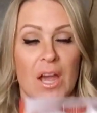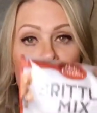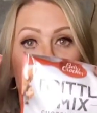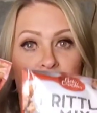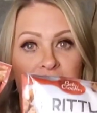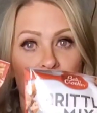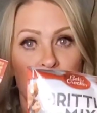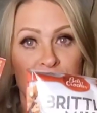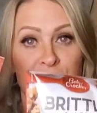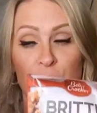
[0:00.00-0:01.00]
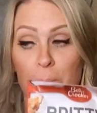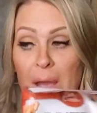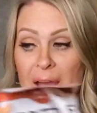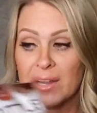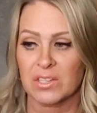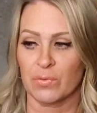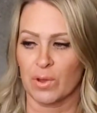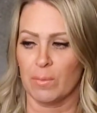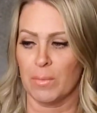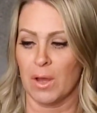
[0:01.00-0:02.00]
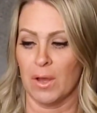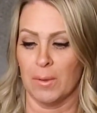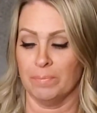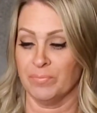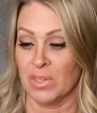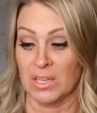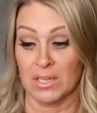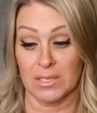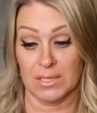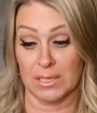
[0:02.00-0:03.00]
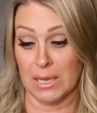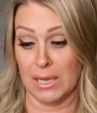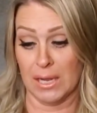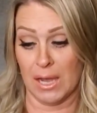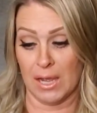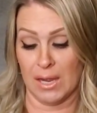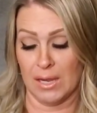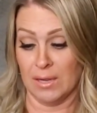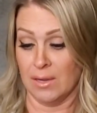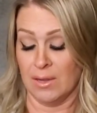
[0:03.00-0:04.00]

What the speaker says: I picked up a few bags of them because, again, I